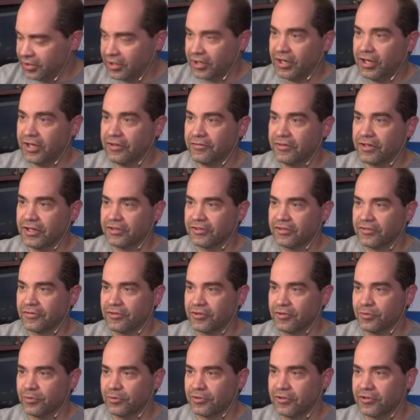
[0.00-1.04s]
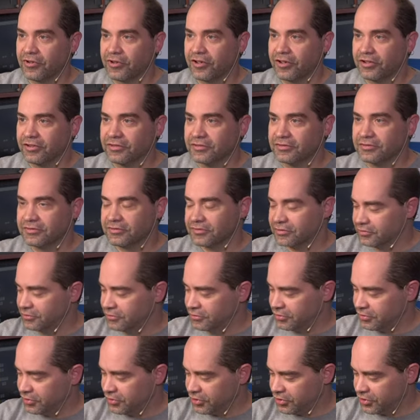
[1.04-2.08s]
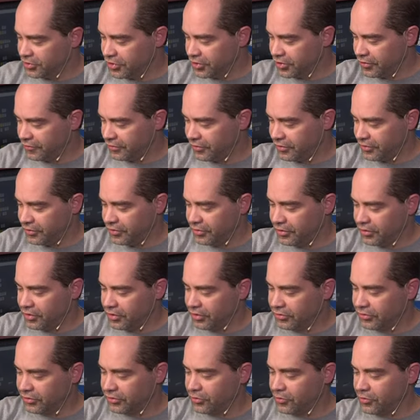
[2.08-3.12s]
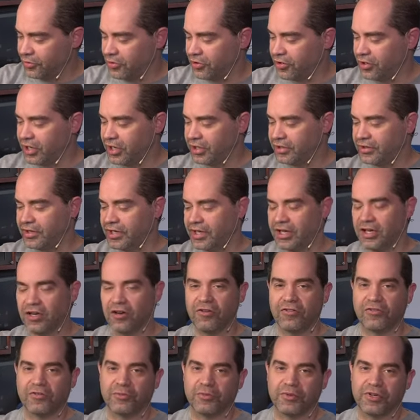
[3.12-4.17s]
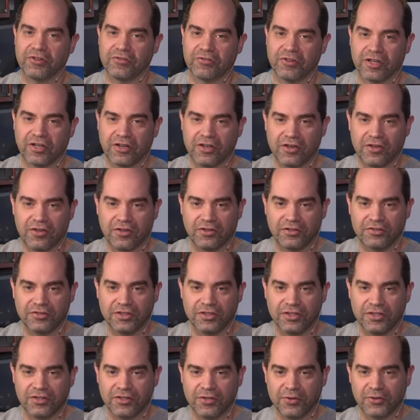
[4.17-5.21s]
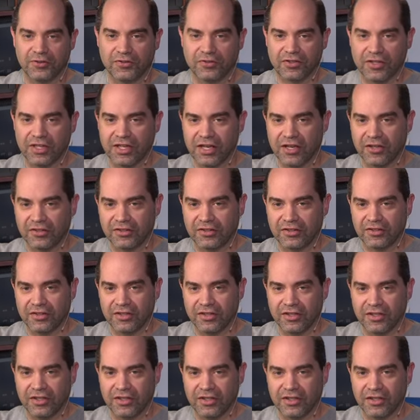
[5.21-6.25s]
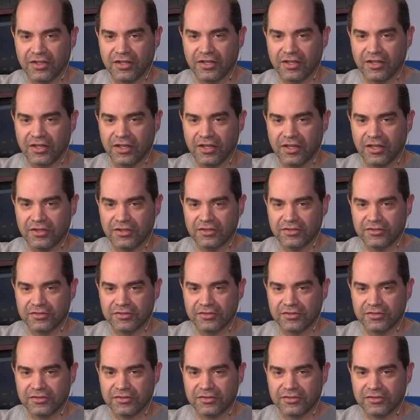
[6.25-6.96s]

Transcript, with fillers: advance a few more, shift, store, and now for me to recall those layouts, I